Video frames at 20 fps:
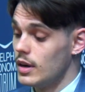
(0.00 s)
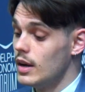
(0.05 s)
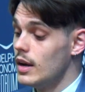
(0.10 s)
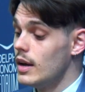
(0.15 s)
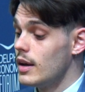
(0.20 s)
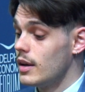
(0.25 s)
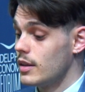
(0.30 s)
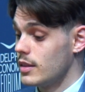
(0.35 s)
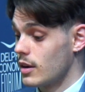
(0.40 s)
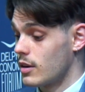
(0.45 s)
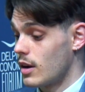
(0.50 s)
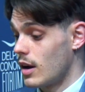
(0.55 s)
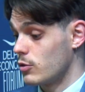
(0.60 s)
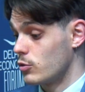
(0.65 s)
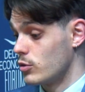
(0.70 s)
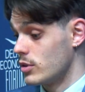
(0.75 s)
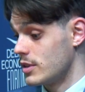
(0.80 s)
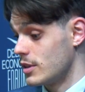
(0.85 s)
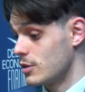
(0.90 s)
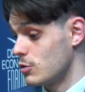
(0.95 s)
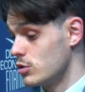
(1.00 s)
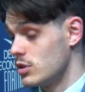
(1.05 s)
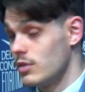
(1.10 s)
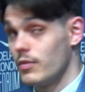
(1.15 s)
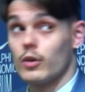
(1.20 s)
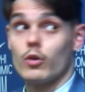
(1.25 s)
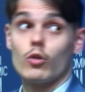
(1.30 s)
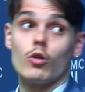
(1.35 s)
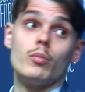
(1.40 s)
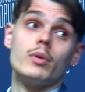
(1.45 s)
the country's exclusive
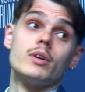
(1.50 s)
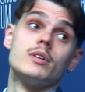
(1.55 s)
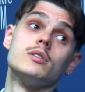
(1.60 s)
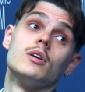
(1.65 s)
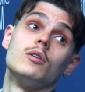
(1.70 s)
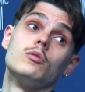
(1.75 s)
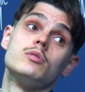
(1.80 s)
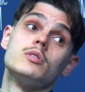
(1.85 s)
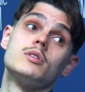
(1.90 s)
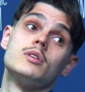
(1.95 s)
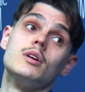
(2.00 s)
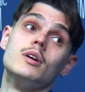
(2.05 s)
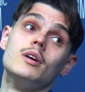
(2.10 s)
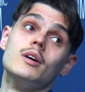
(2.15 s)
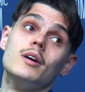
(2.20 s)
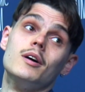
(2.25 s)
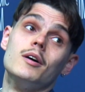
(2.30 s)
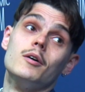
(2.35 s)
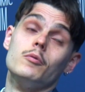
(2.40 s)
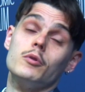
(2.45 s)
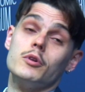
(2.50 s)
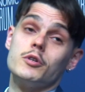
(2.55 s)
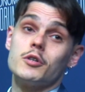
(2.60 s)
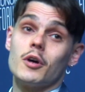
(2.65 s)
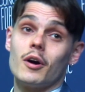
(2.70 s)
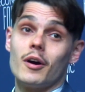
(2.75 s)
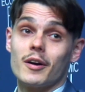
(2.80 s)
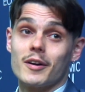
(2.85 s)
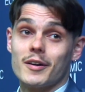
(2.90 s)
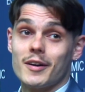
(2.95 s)
economic zones, which
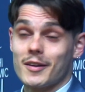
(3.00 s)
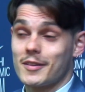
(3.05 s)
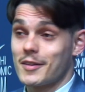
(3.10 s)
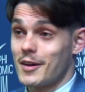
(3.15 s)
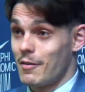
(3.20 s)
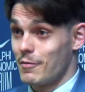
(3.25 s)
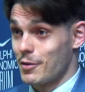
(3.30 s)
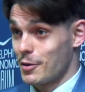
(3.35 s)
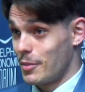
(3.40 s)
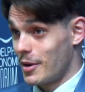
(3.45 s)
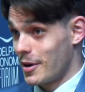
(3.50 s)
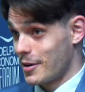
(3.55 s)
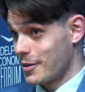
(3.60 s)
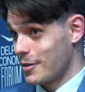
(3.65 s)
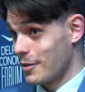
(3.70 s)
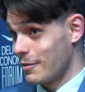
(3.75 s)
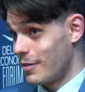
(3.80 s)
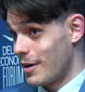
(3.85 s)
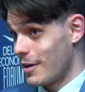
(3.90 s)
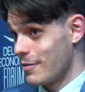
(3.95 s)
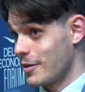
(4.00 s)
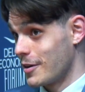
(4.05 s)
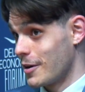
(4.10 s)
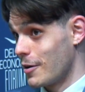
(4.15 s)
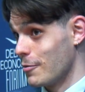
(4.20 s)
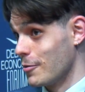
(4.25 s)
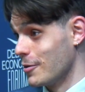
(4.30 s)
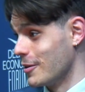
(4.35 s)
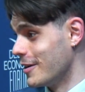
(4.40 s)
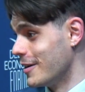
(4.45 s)
are not covered by Article 5, and I
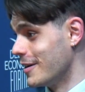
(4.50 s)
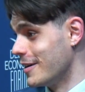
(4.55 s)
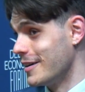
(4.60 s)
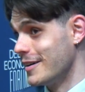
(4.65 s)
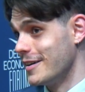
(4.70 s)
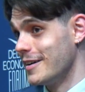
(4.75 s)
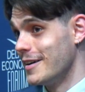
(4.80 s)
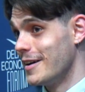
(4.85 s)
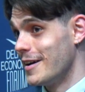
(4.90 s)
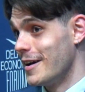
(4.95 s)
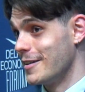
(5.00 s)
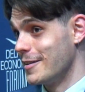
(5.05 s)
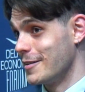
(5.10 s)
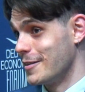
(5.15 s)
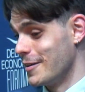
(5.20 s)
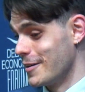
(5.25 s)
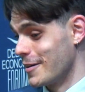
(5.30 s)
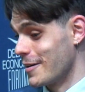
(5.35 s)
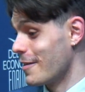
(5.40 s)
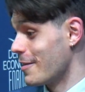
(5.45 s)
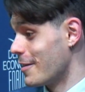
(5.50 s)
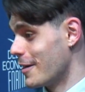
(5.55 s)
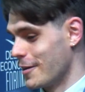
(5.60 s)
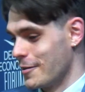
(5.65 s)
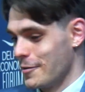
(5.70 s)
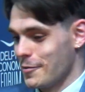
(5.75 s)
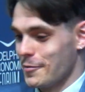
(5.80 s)
will end it here. Thank you.